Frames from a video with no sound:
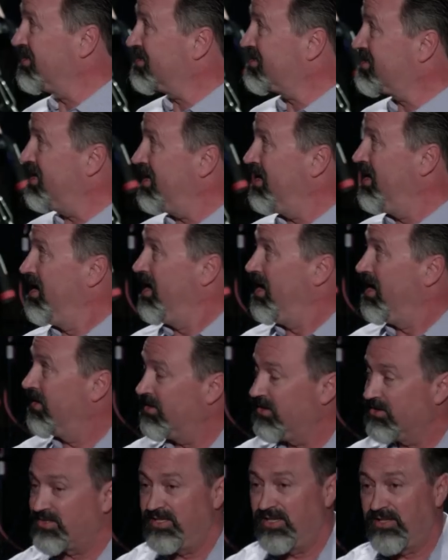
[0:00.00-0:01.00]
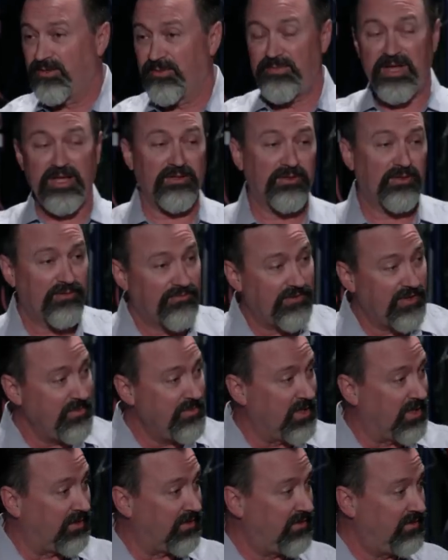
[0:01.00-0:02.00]
to say, there's neither male nor
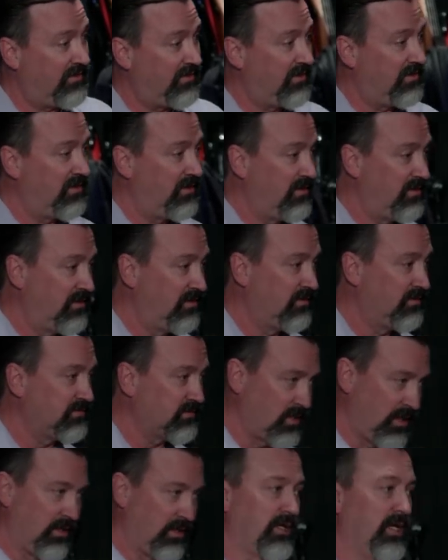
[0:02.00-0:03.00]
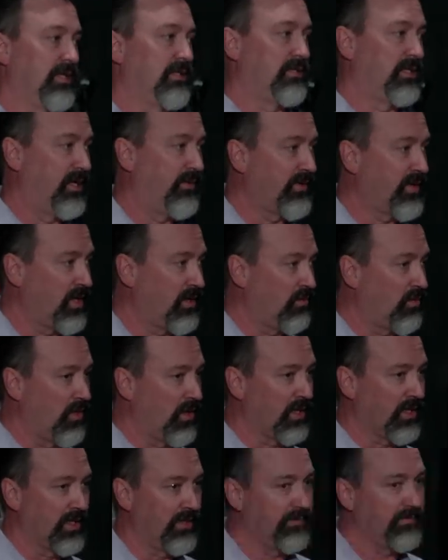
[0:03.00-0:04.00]
female. Okay, now we got a war
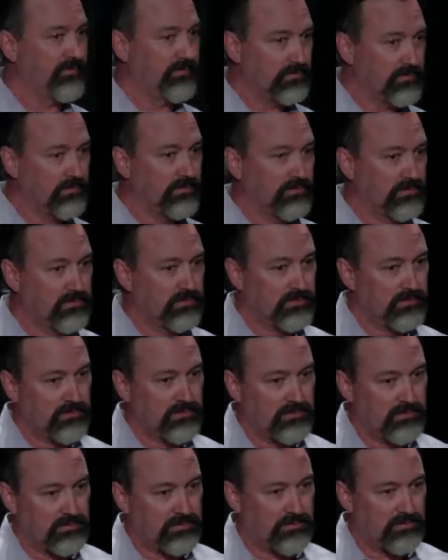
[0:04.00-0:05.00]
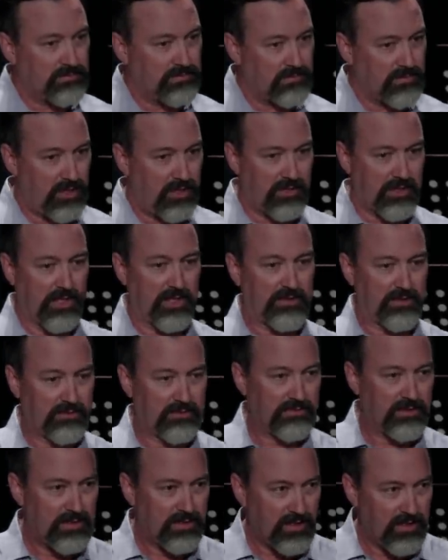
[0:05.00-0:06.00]
again. Okay,
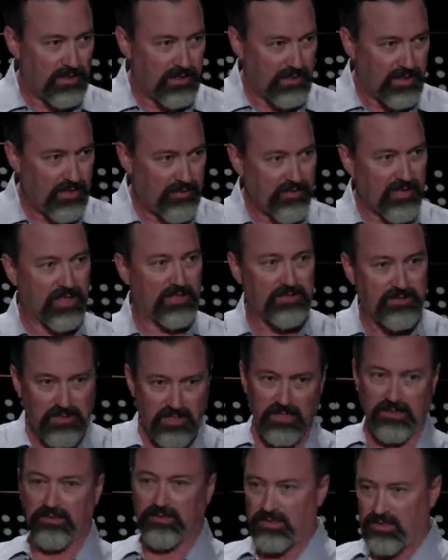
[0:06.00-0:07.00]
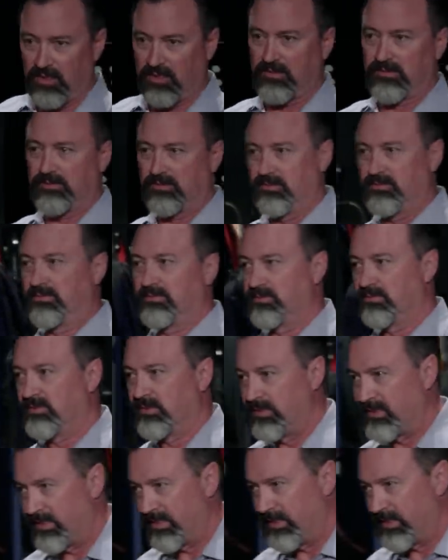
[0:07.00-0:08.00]
now we got a struggle here.
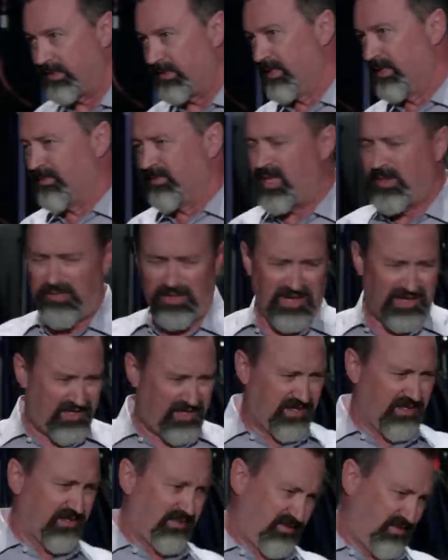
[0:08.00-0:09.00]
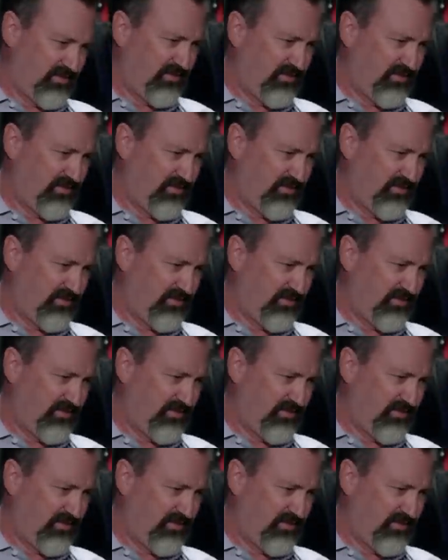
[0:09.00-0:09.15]
Maybe not here.